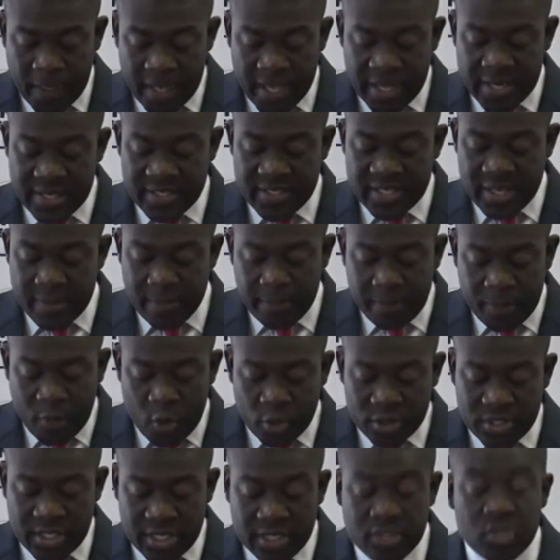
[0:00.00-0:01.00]
it is
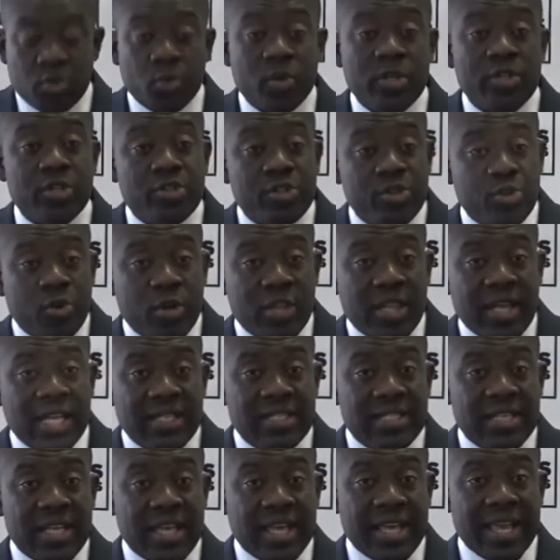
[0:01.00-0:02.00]
important to ensure
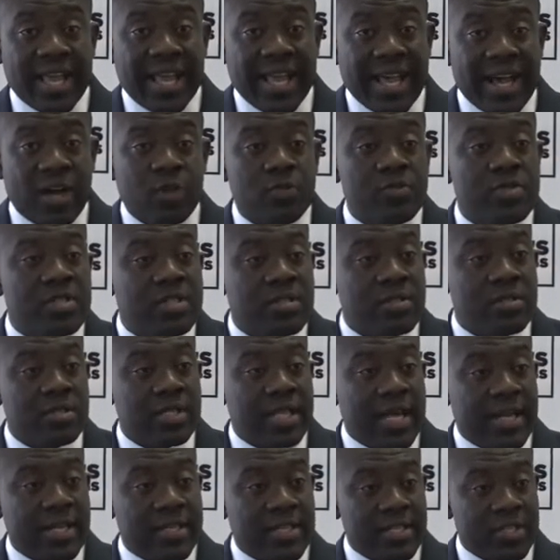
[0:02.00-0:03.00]
that a council
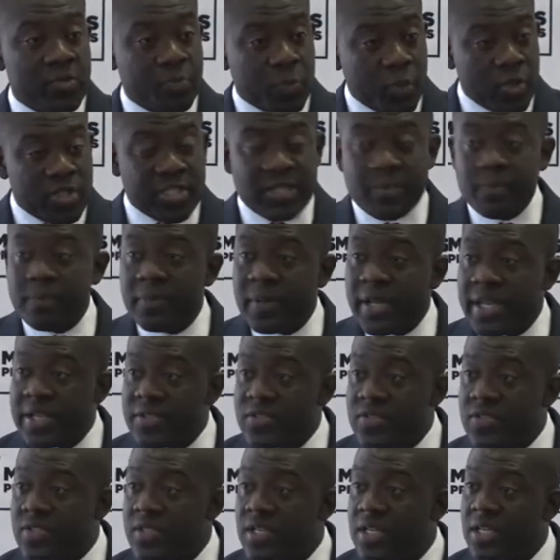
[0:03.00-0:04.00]
that is put in
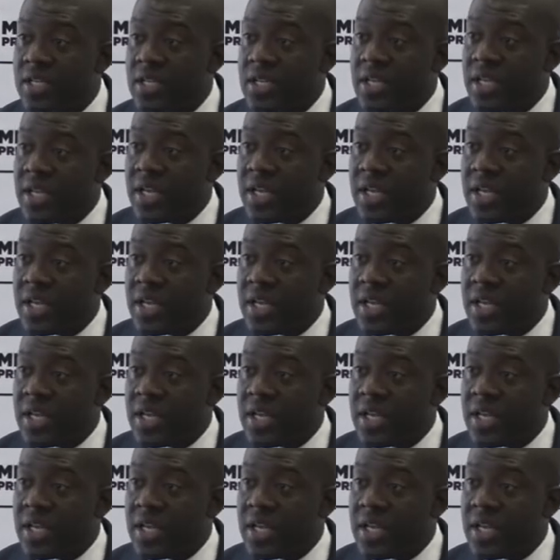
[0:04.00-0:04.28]
place